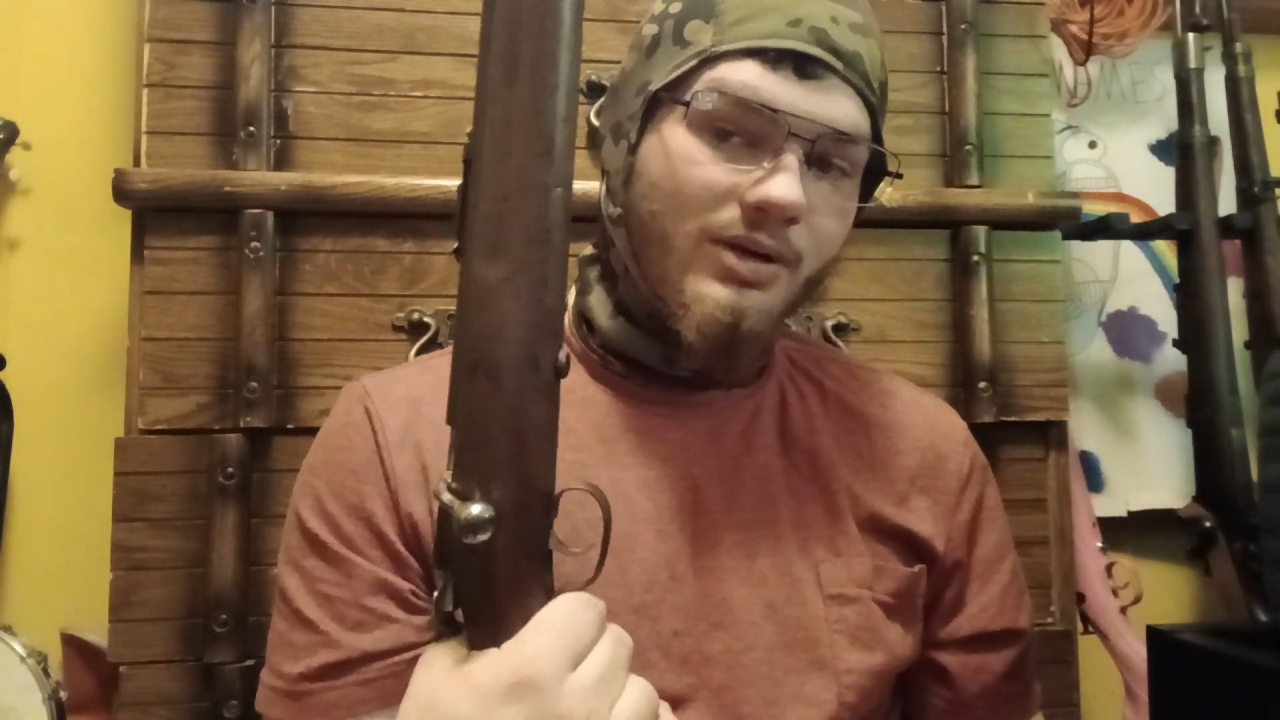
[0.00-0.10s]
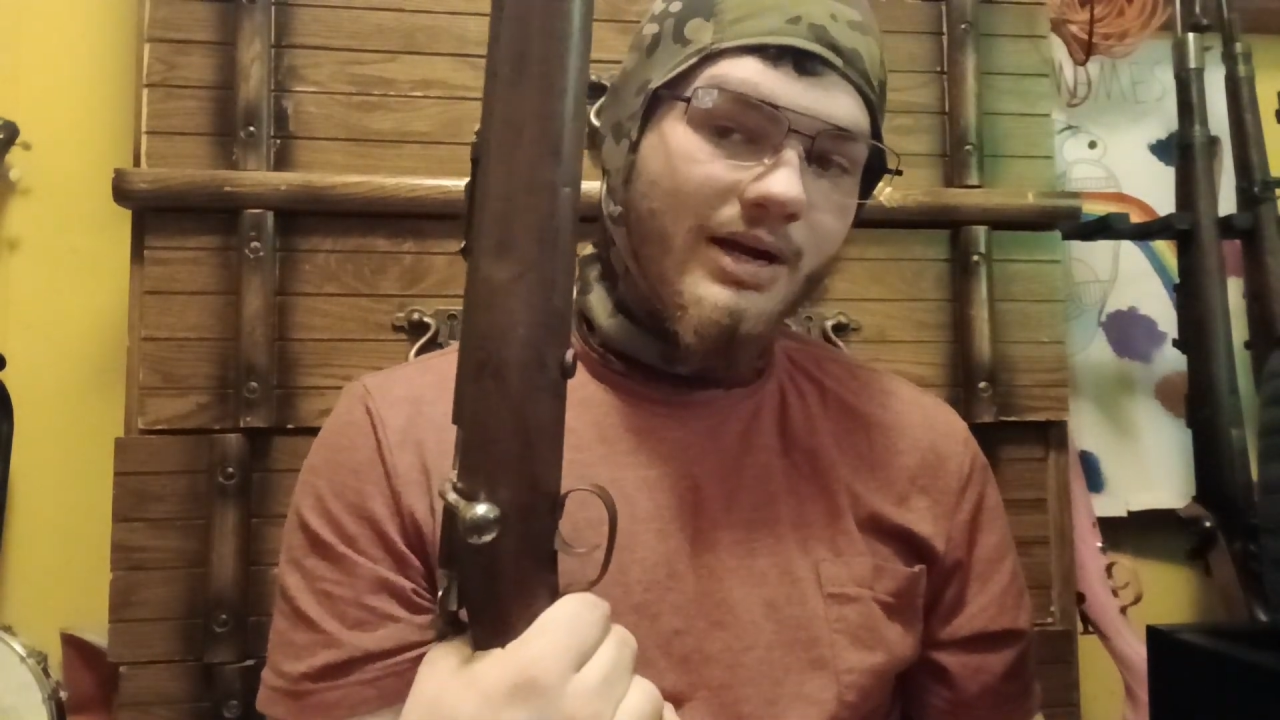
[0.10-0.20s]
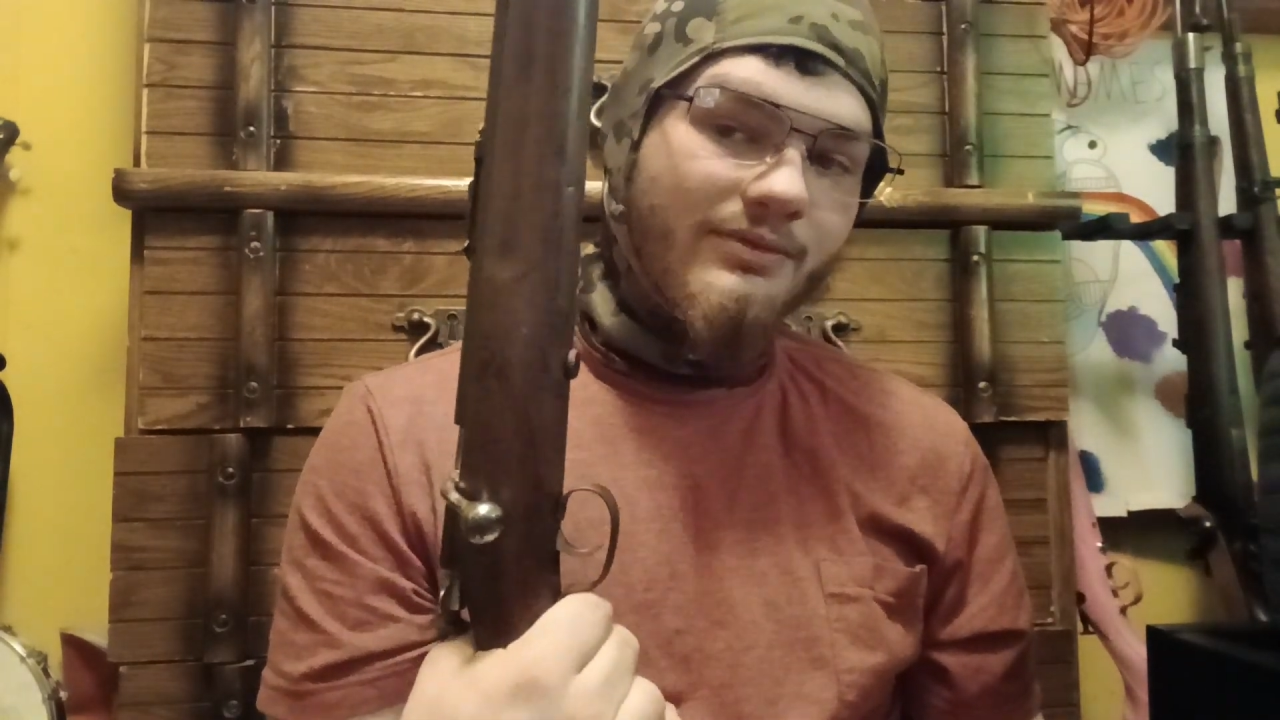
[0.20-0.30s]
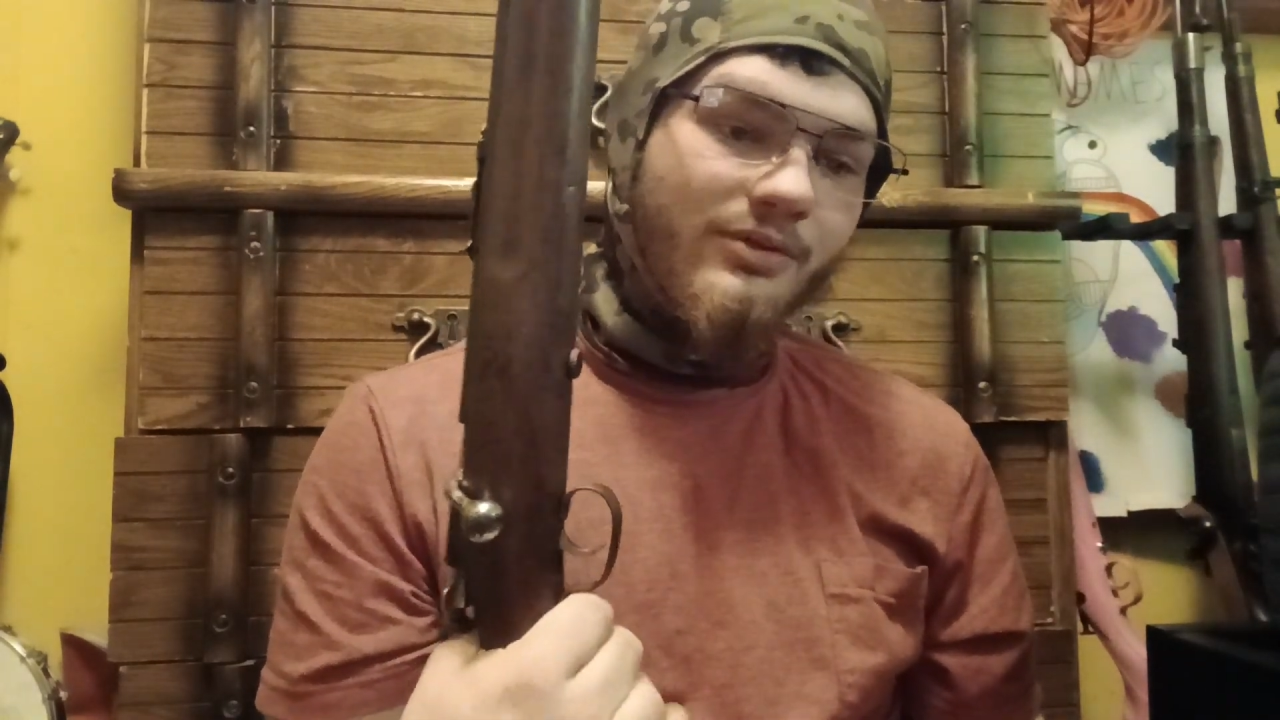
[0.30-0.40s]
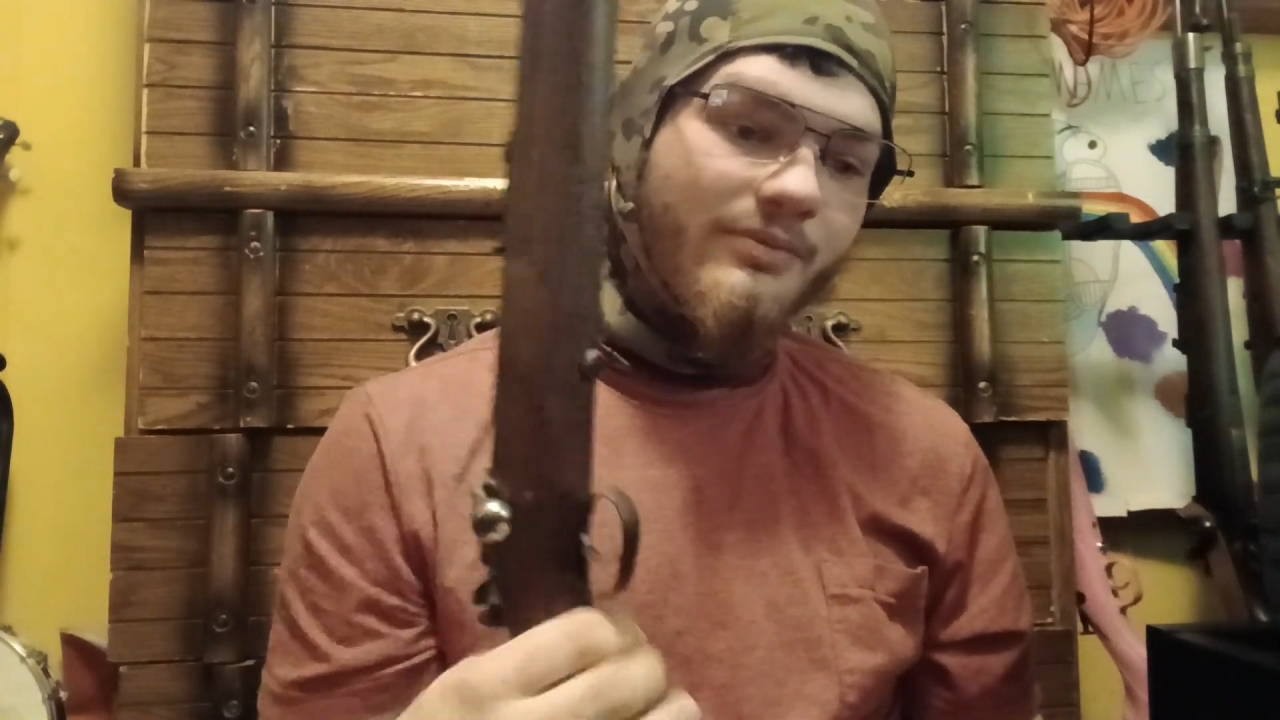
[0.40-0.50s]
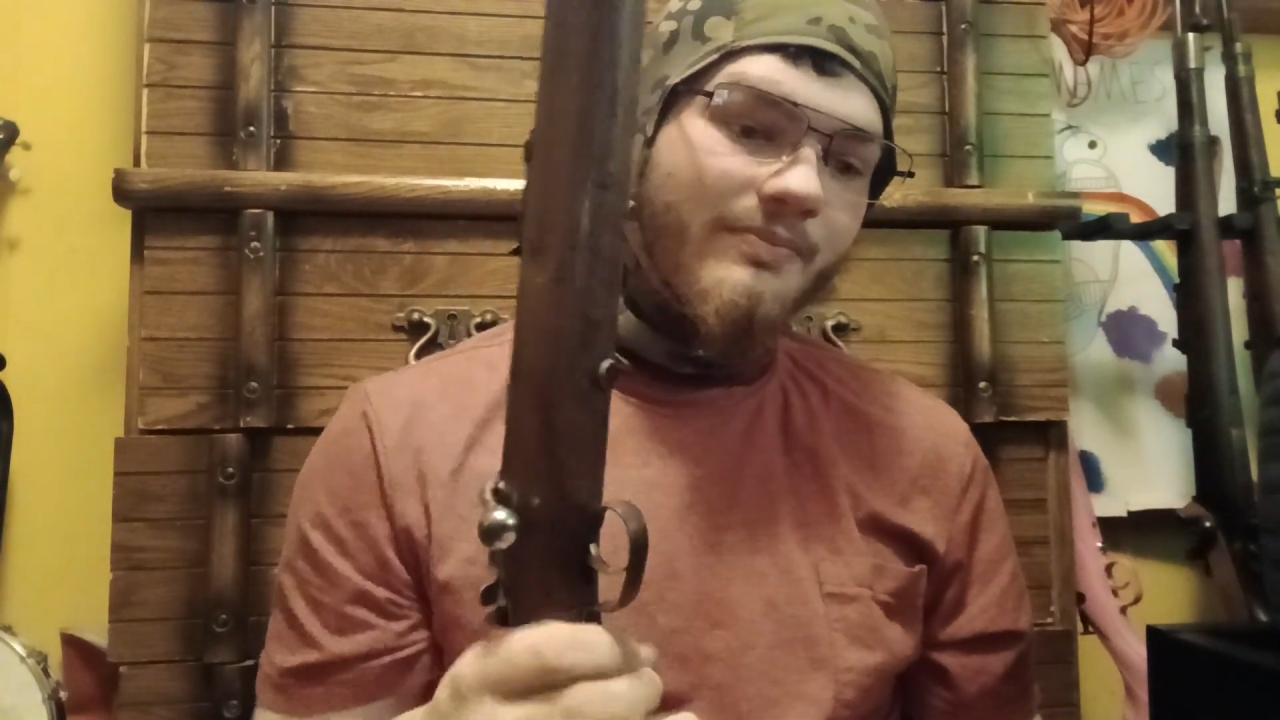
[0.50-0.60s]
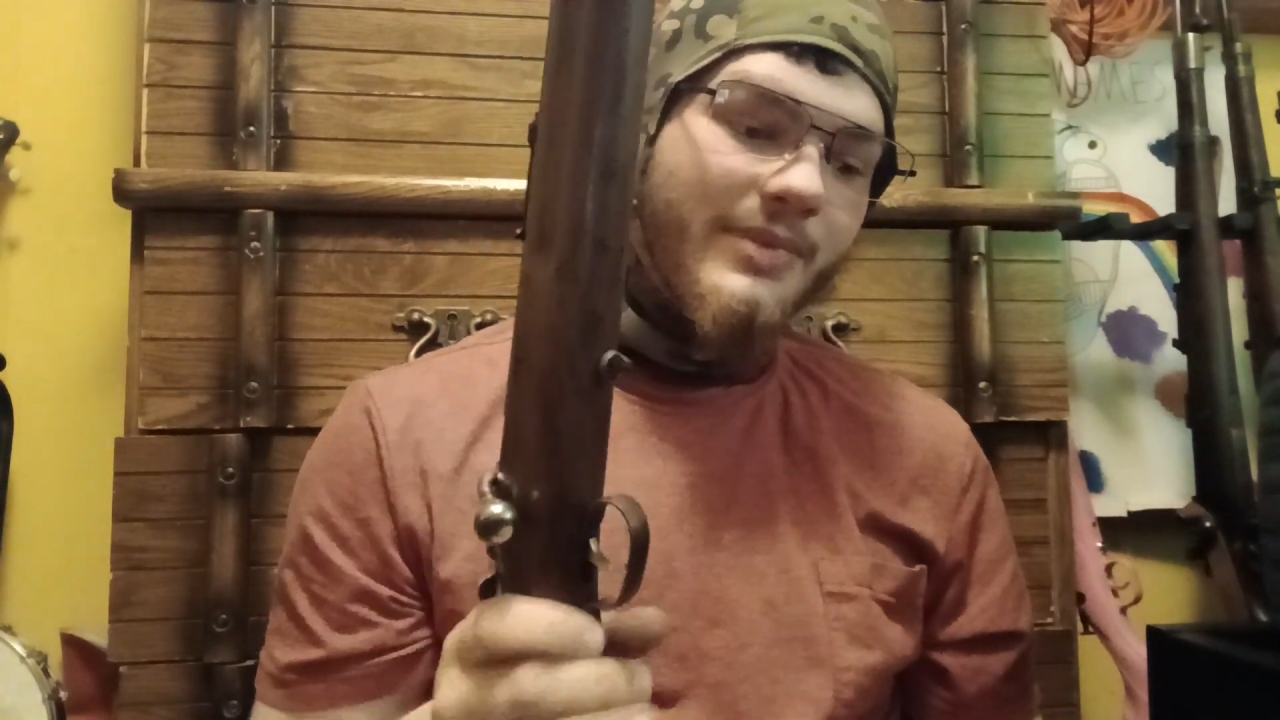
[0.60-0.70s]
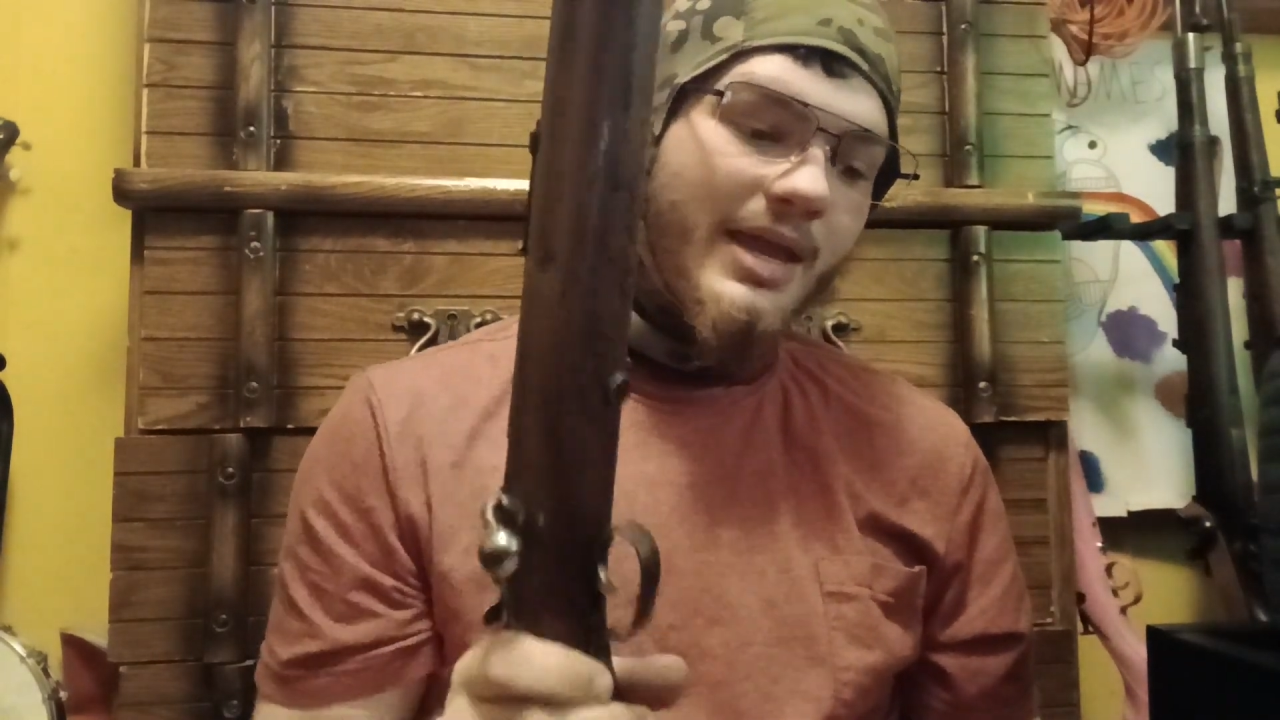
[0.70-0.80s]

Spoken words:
rifle